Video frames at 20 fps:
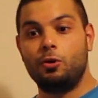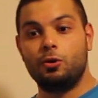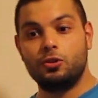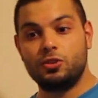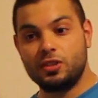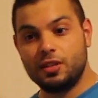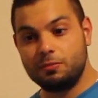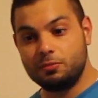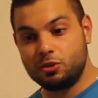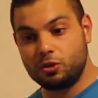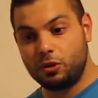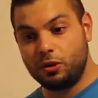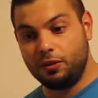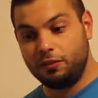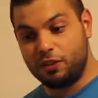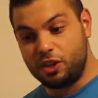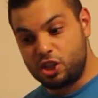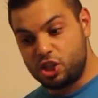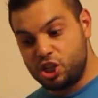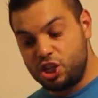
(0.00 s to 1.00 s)
or some sort
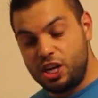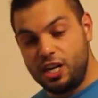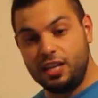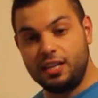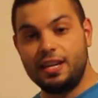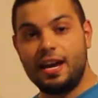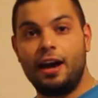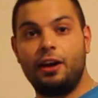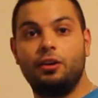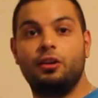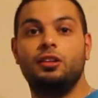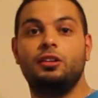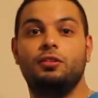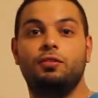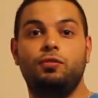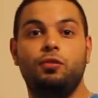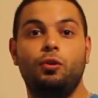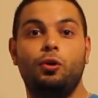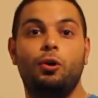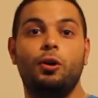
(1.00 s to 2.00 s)
of a sheet down on
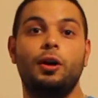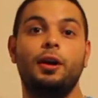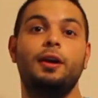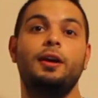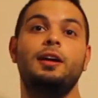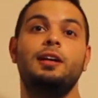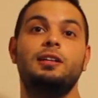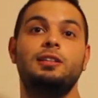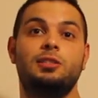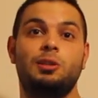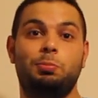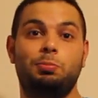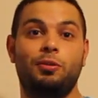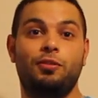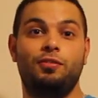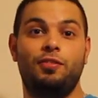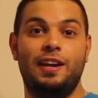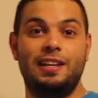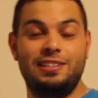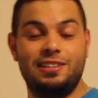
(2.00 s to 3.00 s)
the floor to
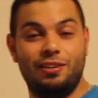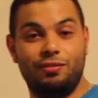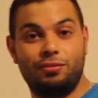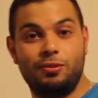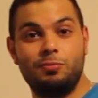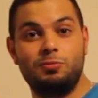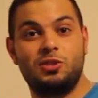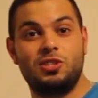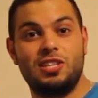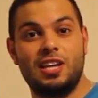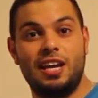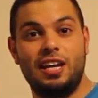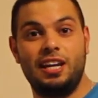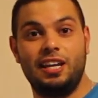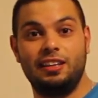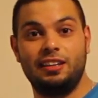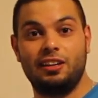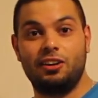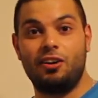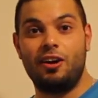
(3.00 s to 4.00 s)
prevent it from
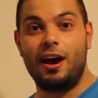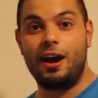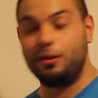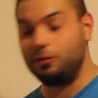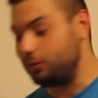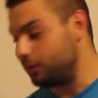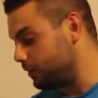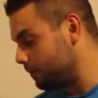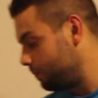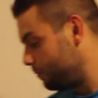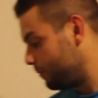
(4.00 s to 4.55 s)
staining the ground.